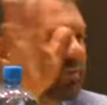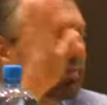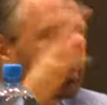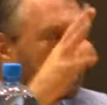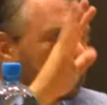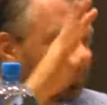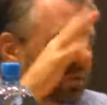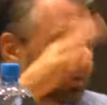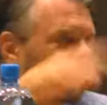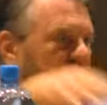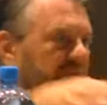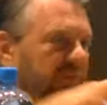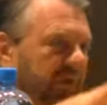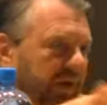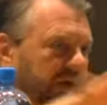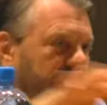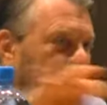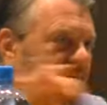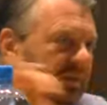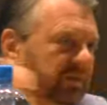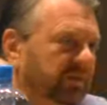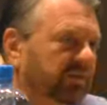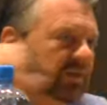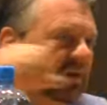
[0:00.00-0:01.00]
as much. We're
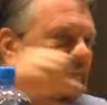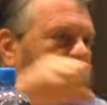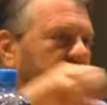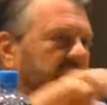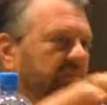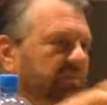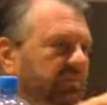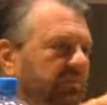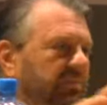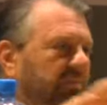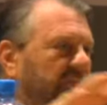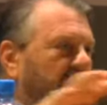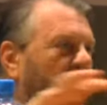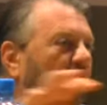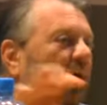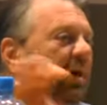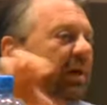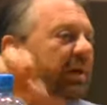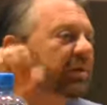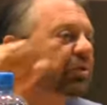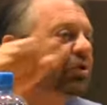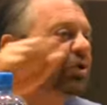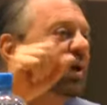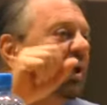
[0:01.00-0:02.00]
taking some
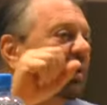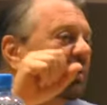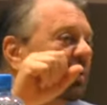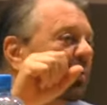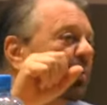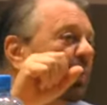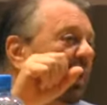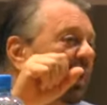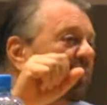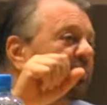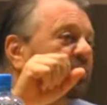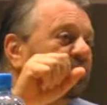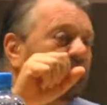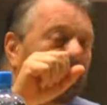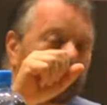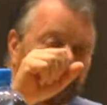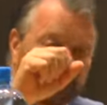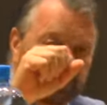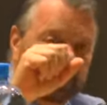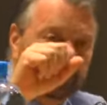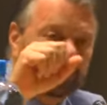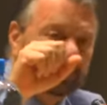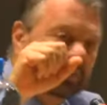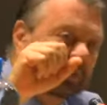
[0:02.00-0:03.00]
market share away
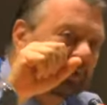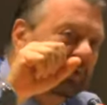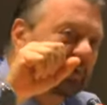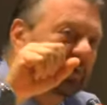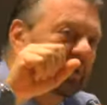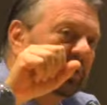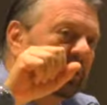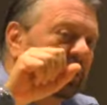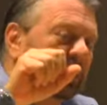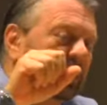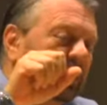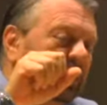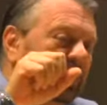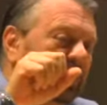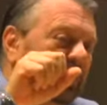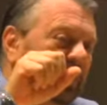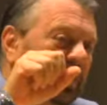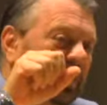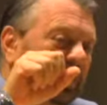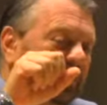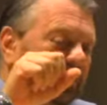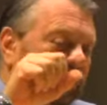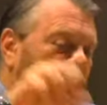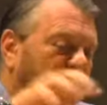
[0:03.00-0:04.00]
from it.
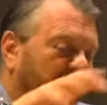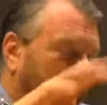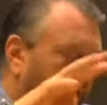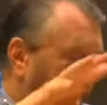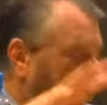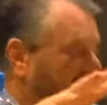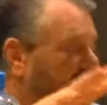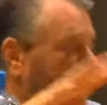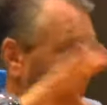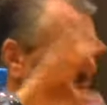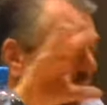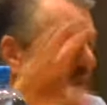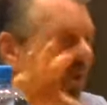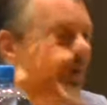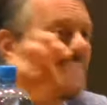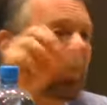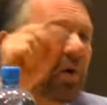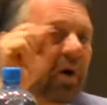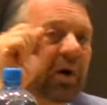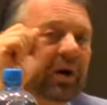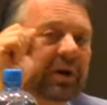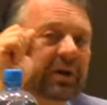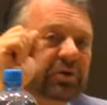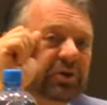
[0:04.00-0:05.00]
We will get
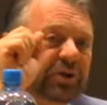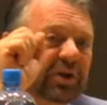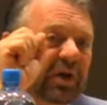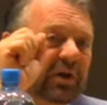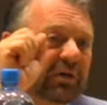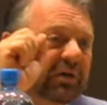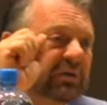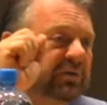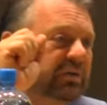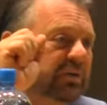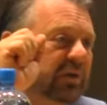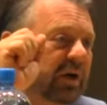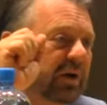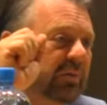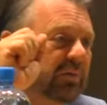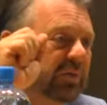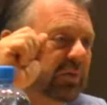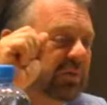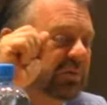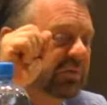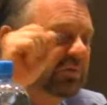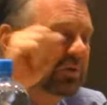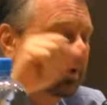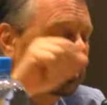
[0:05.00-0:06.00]
more market share as
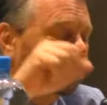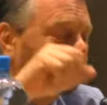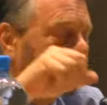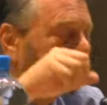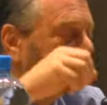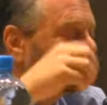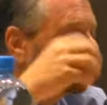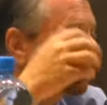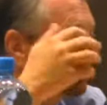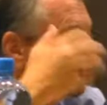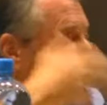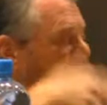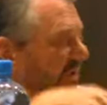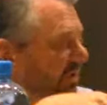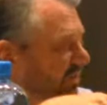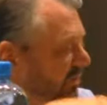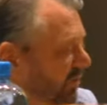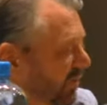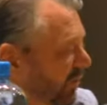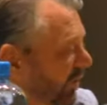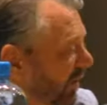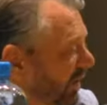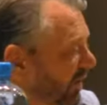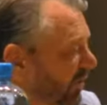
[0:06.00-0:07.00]
time goes on.
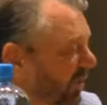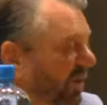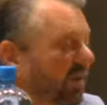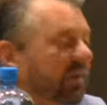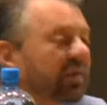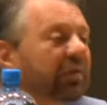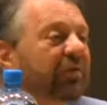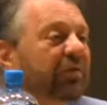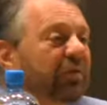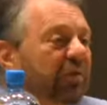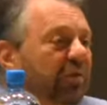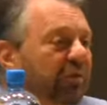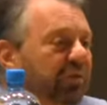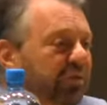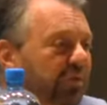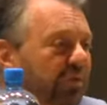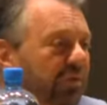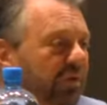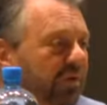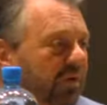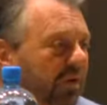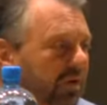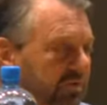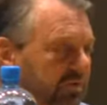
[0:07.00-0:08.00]
So anyway, these are a
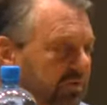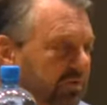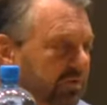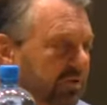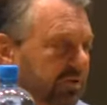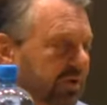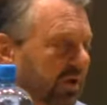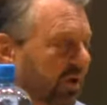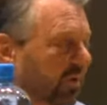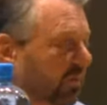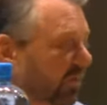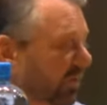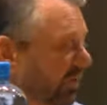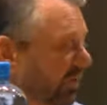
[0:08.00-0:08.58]
few thoughts to share